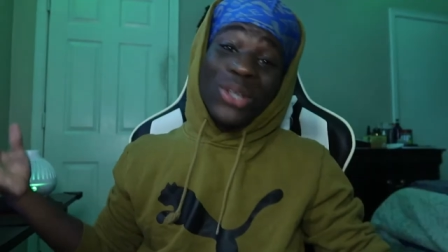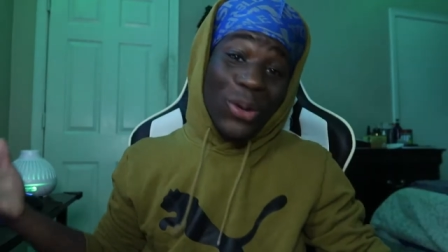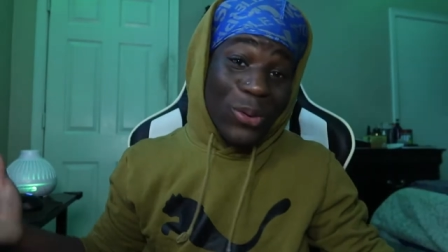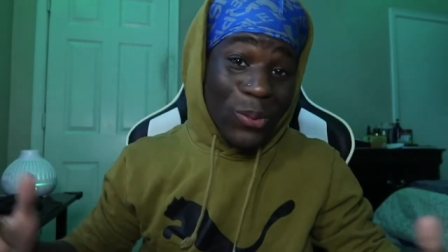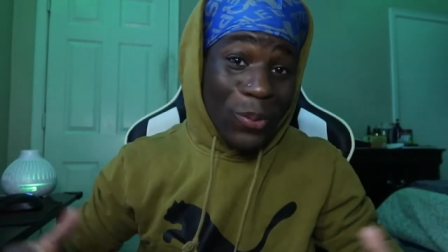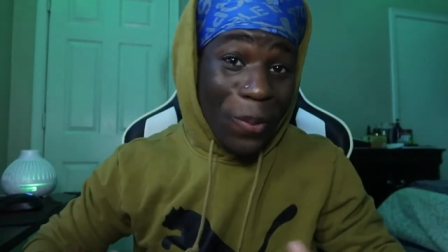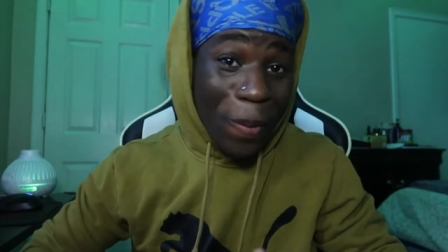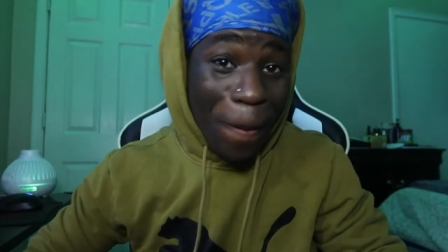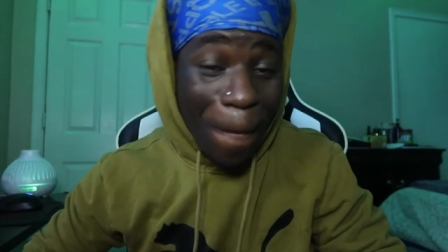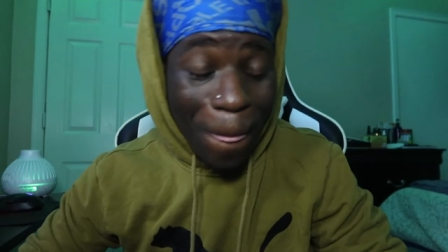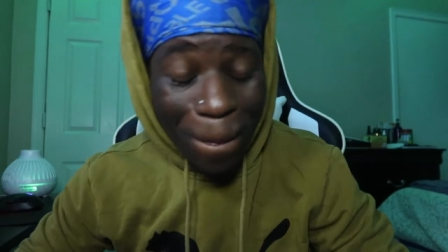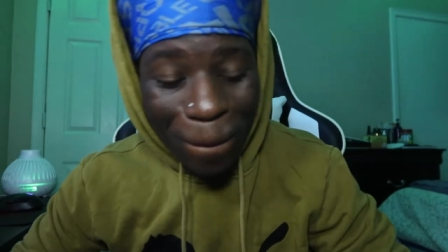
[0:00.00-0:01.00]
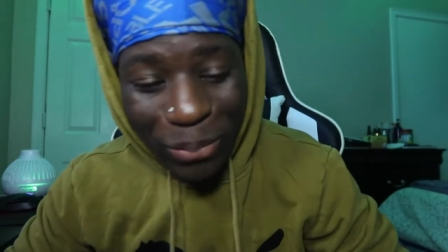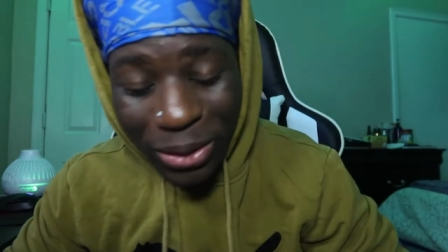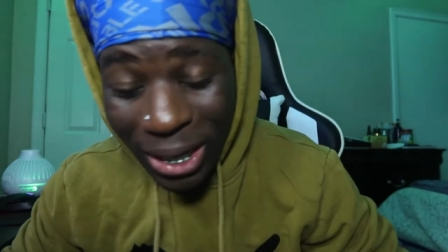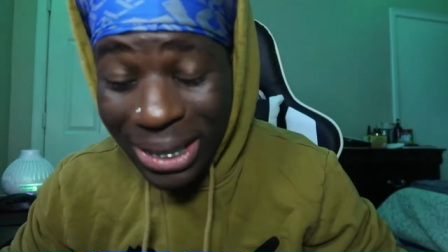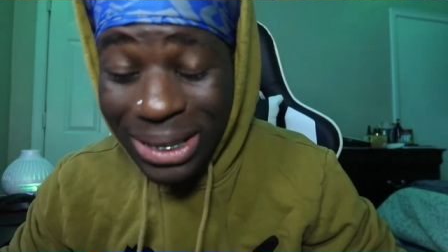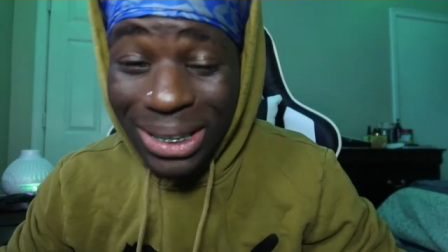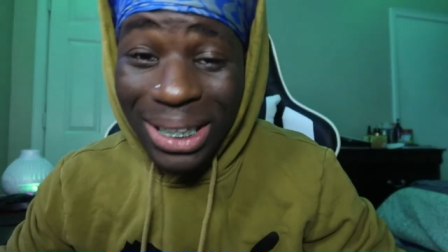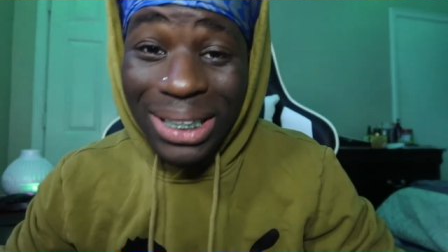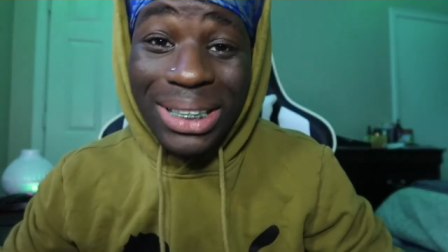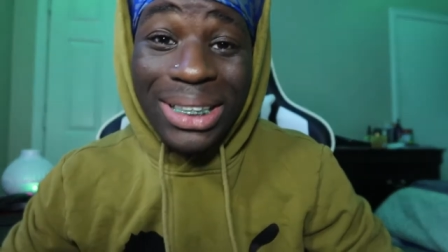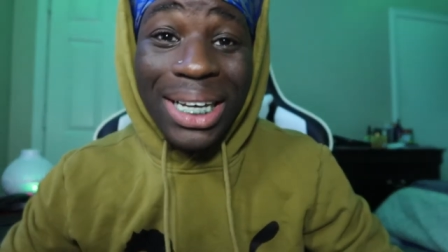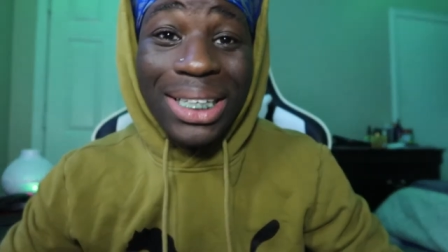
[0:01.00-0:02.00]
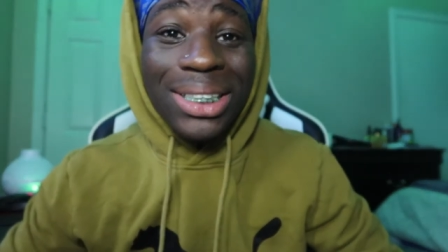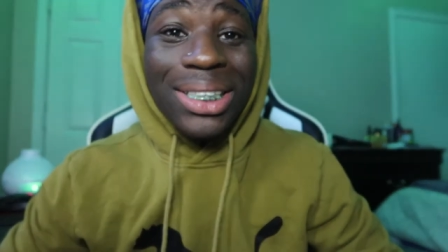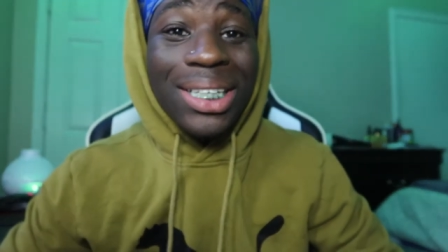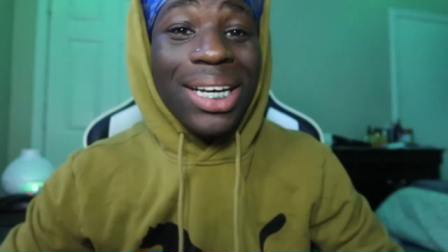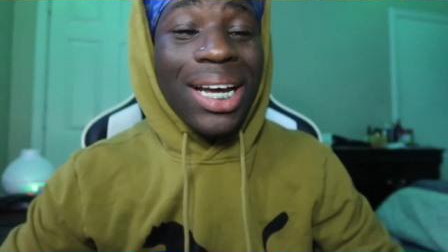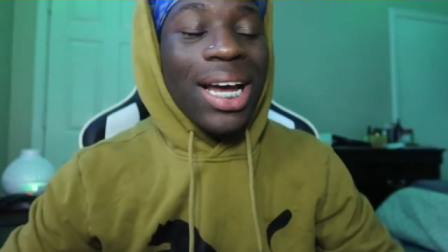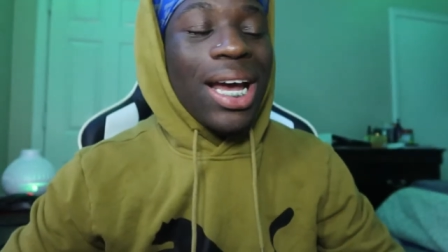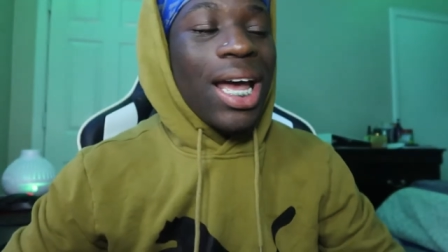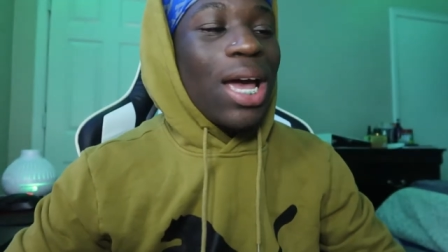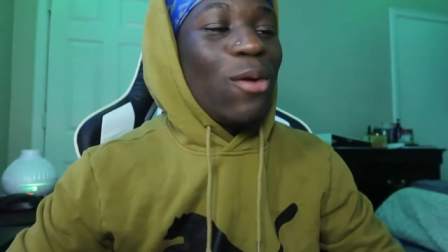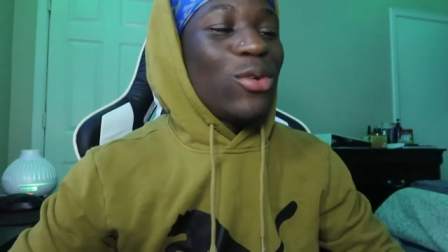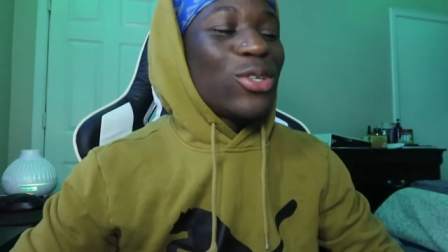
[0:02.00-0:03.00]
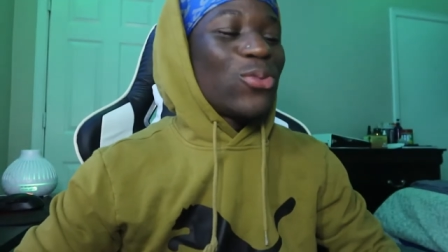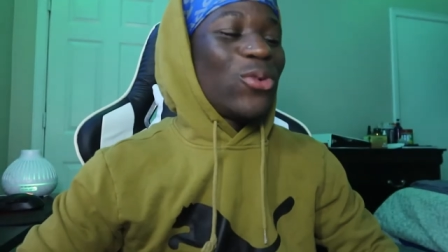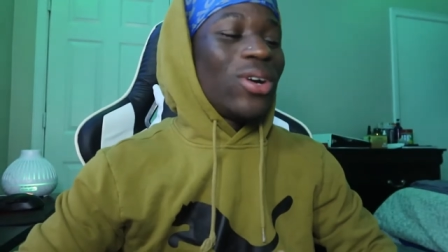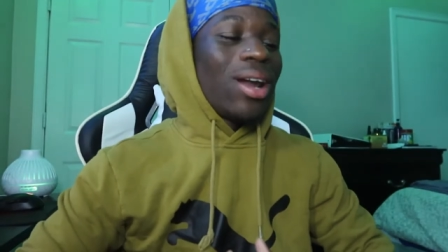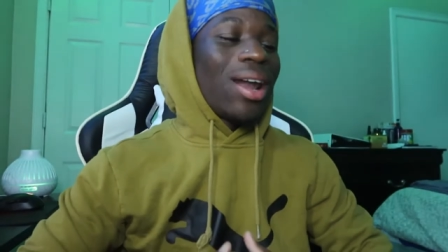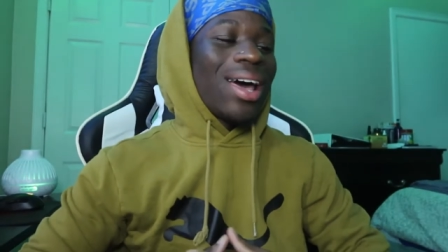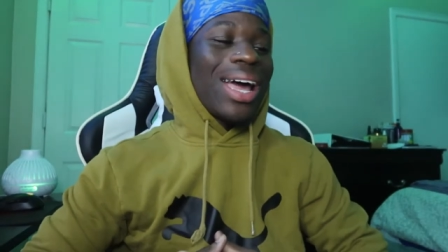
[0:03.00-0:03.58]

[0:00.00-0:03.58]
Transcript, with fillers: So, yes, yes, yes. It was one